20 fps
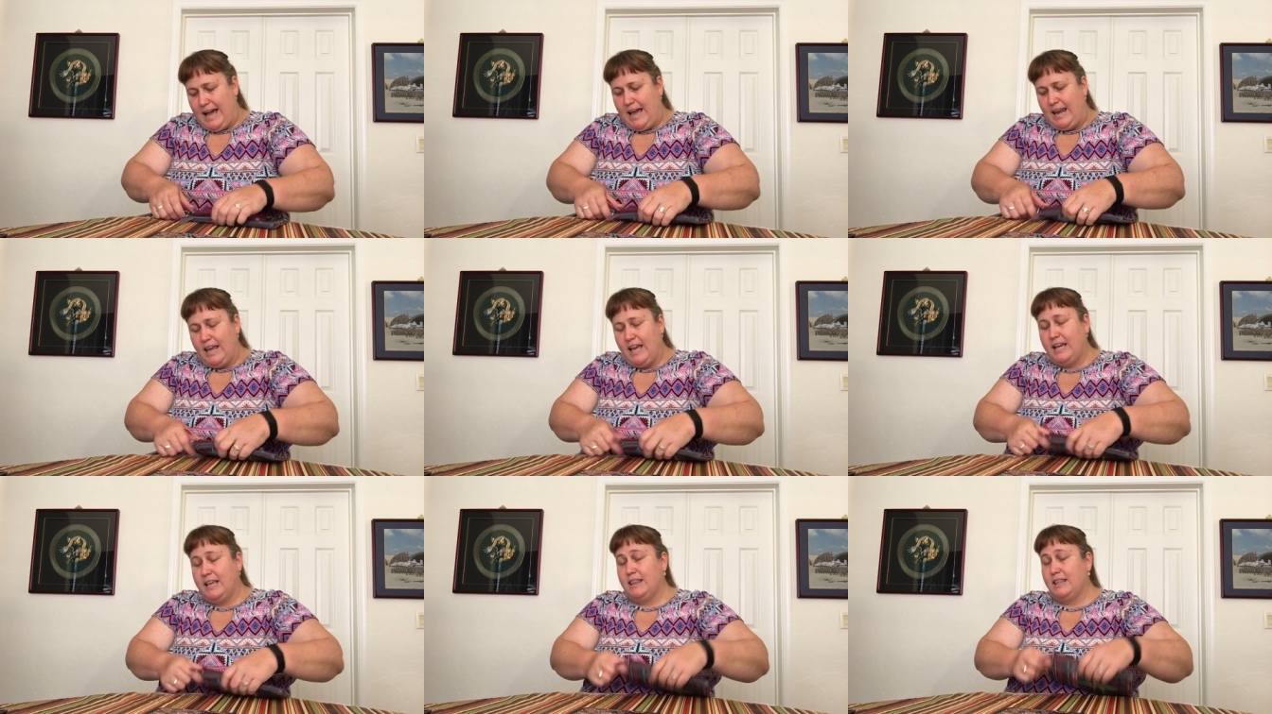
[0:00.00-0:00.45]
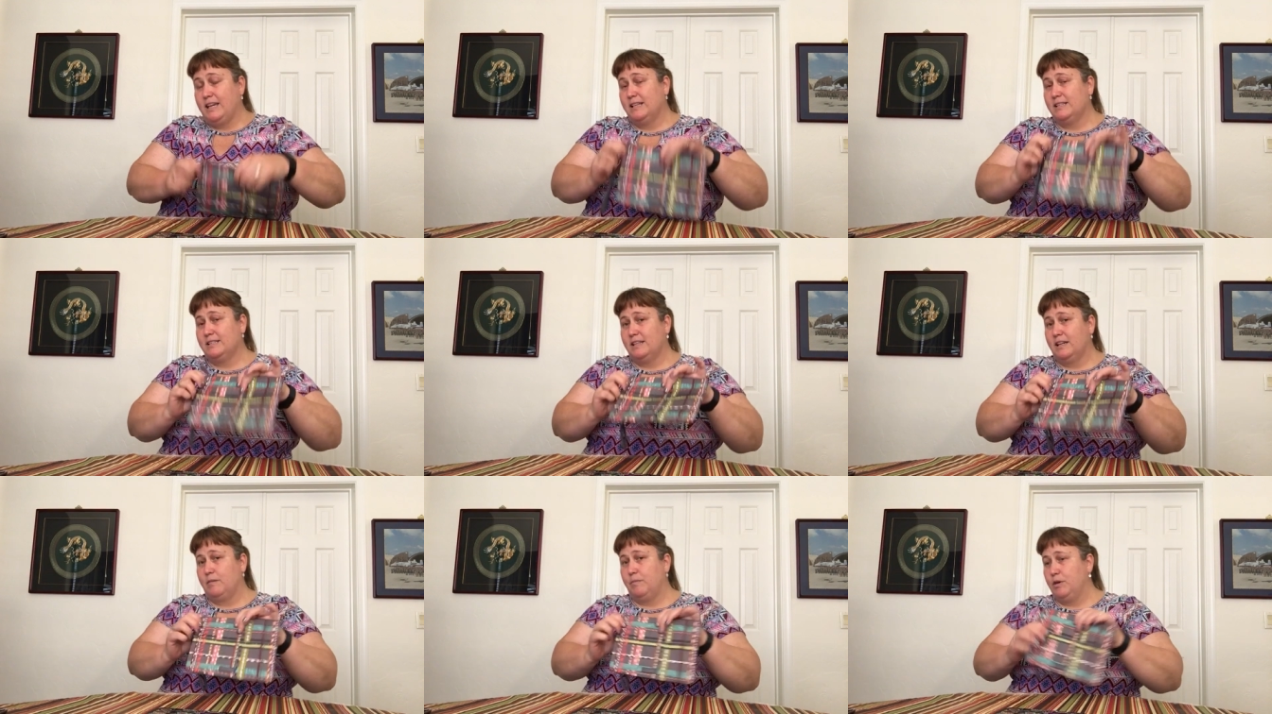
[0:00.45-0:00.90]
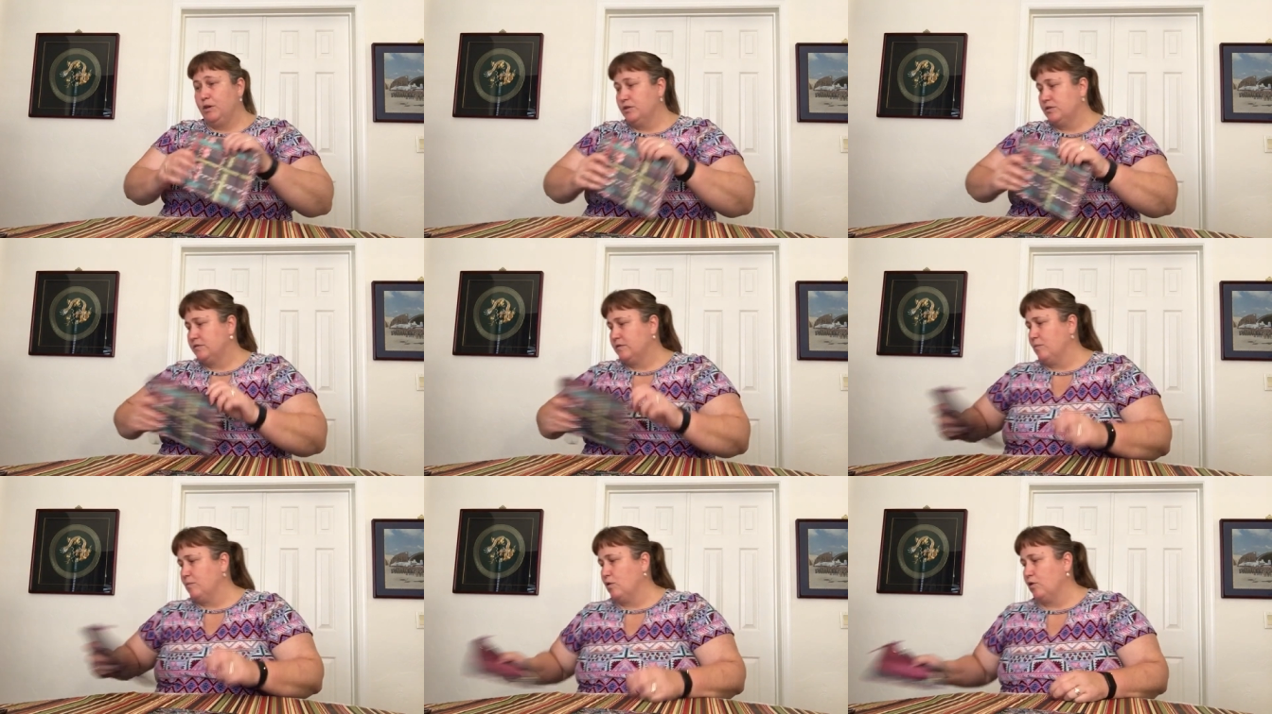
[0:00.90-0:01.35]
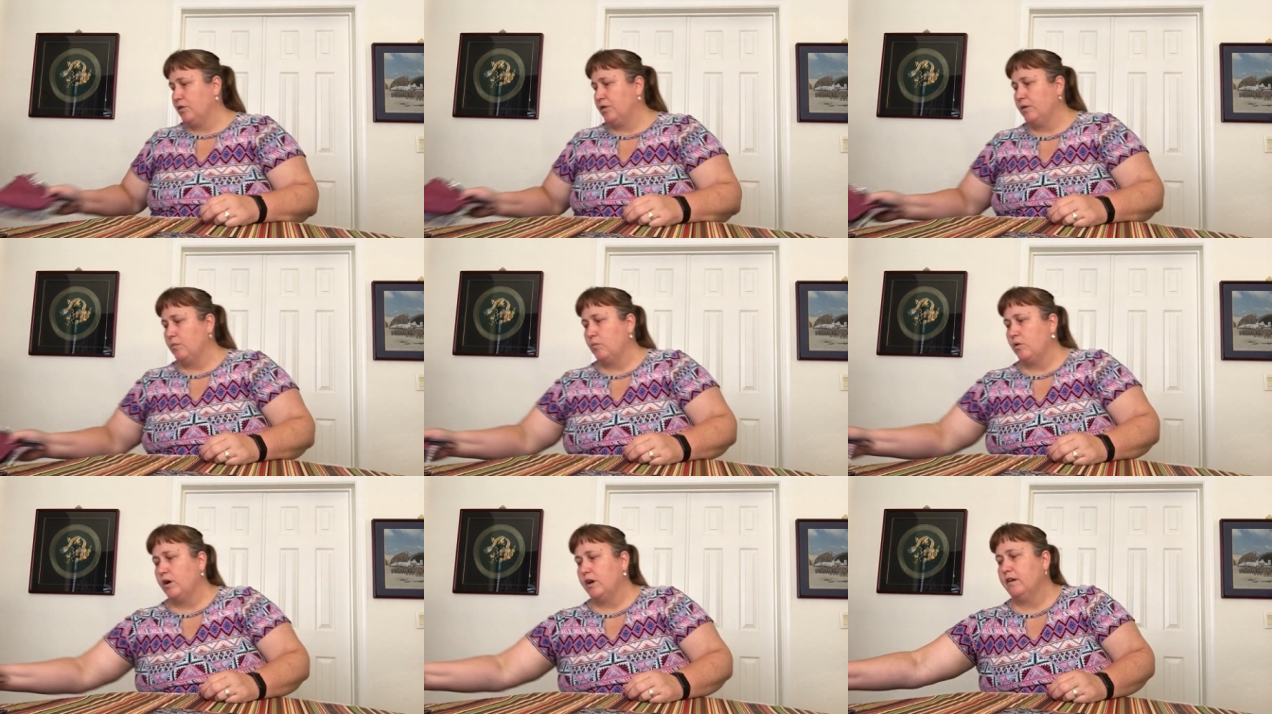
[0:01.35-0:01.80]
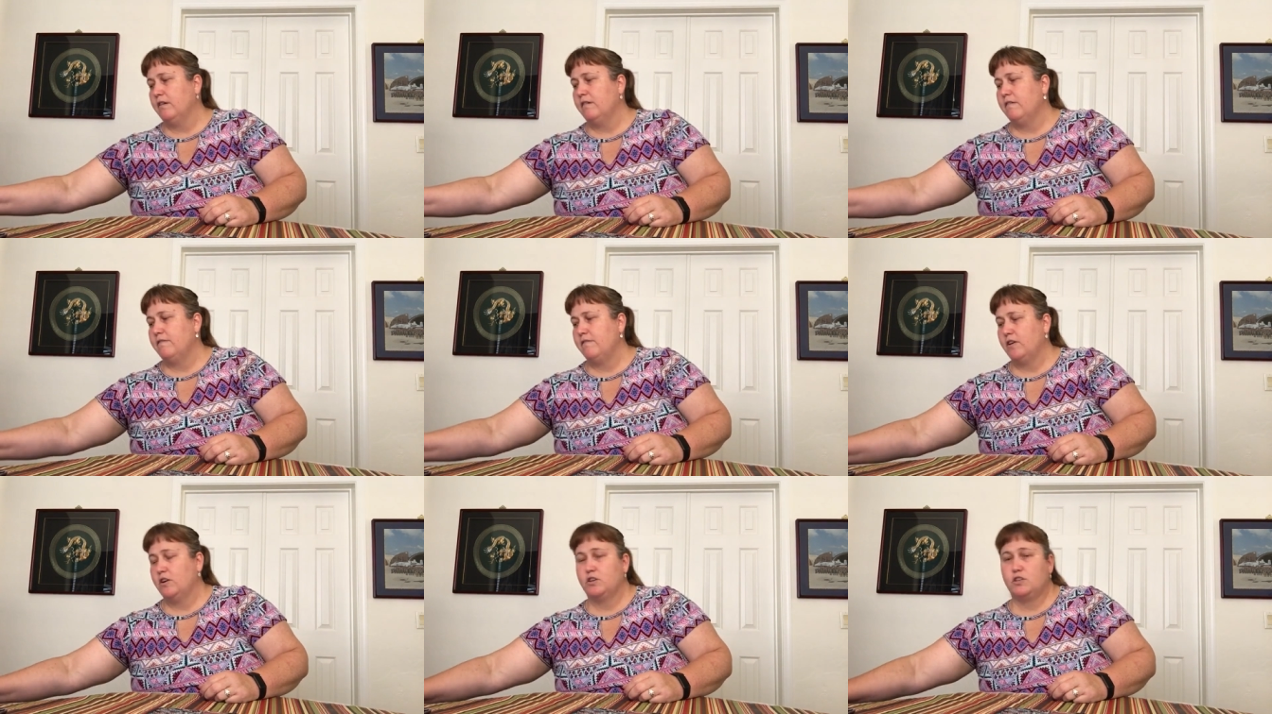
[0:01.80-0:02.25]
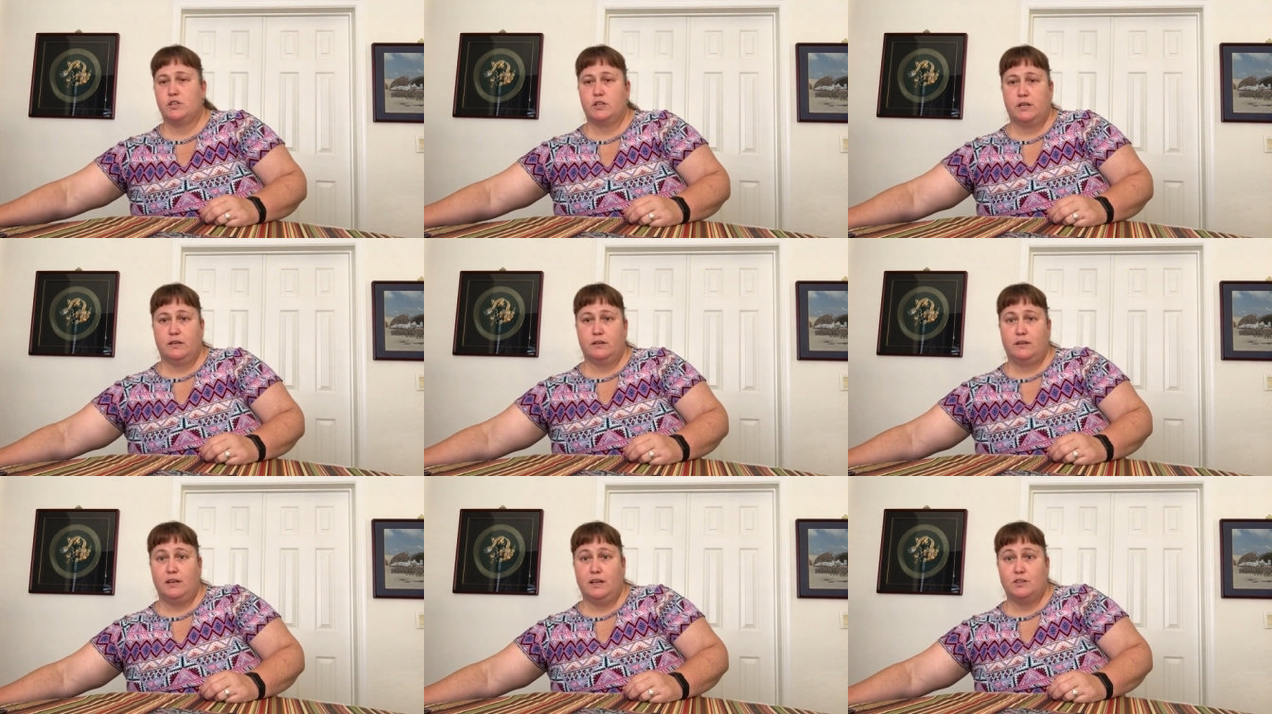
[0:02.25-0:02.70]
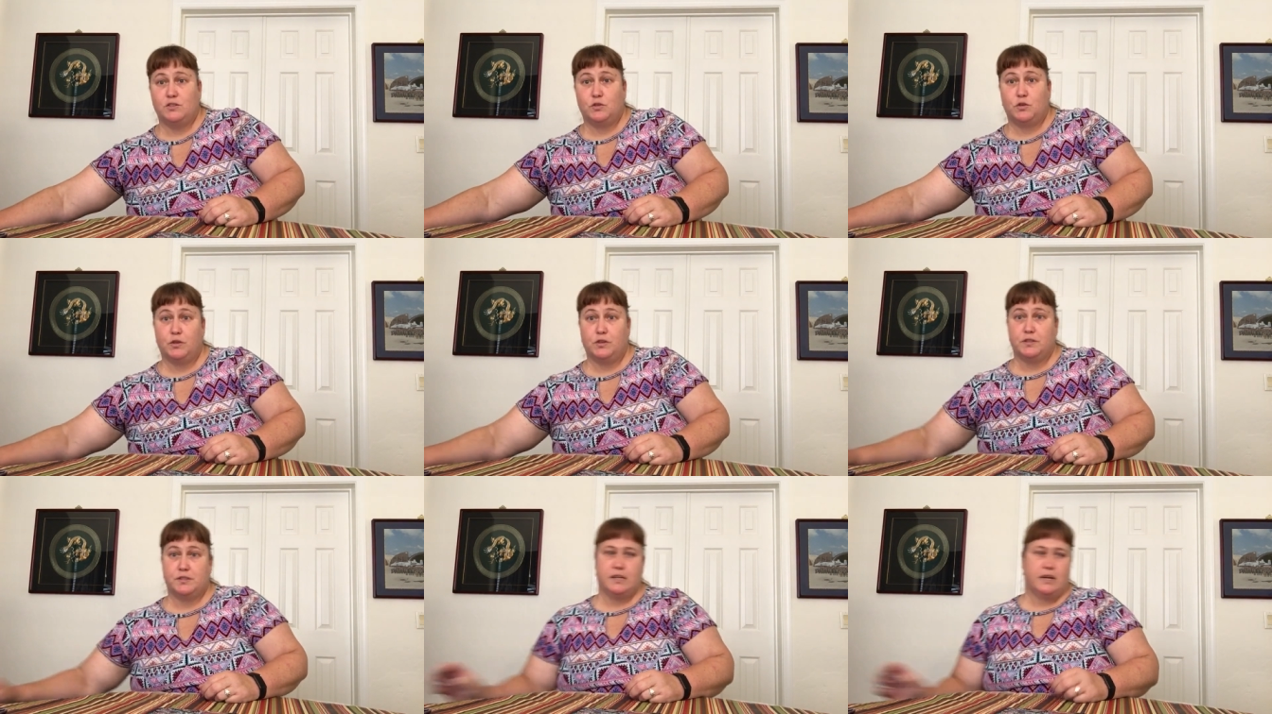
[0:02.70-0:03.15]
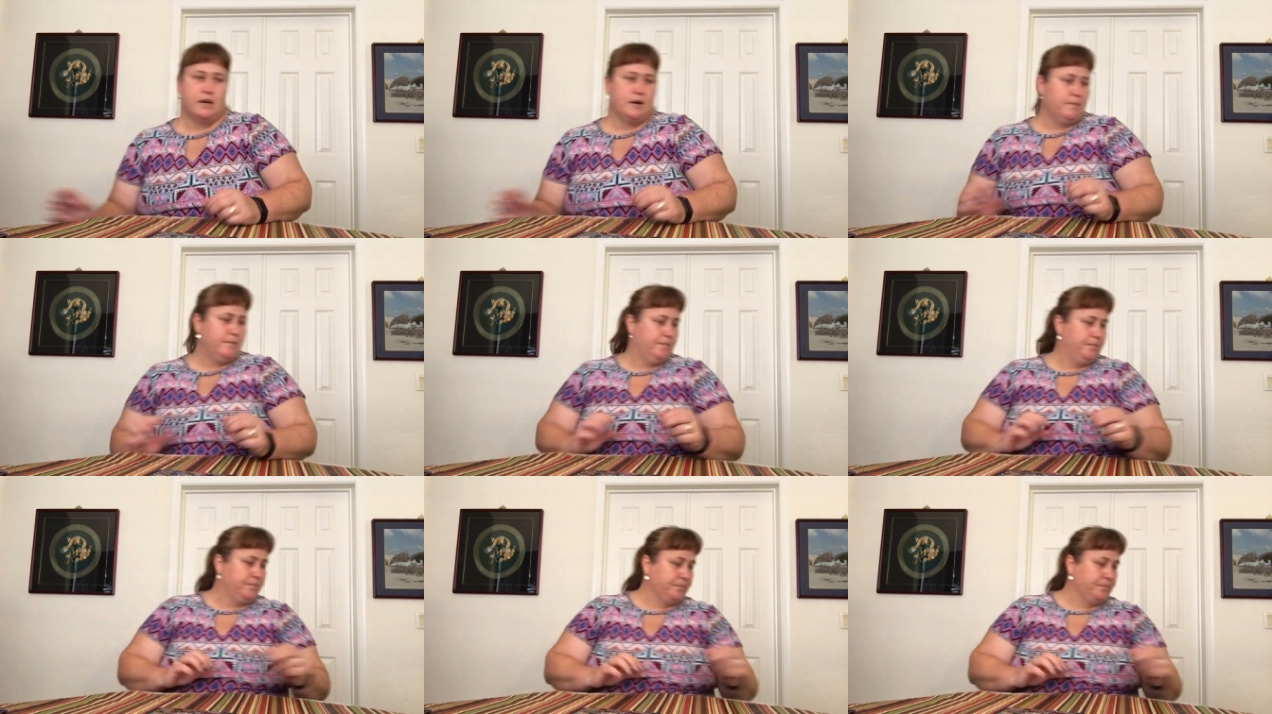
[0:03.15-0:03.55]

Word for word: I like things that can be used for more than one function, in case you couldn't tell.